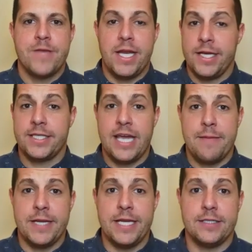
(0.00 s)
And Nick
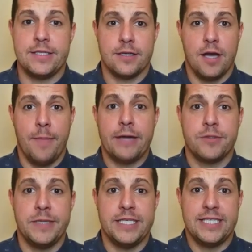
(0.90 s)
Saban is about
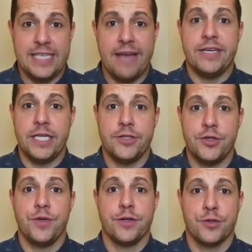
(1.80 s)
to be
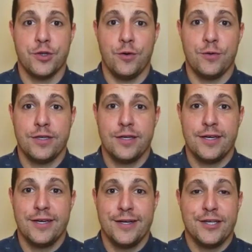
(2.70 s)
72 years old.
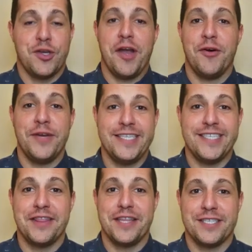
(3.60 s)
So I know he
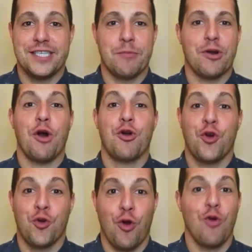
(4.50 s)
said this summer, I'll
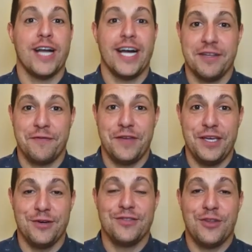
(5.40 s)
croak on the
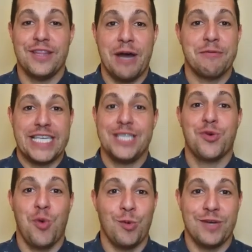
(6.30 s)
field. That was his
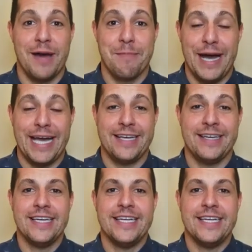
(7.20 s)
quote, not mine.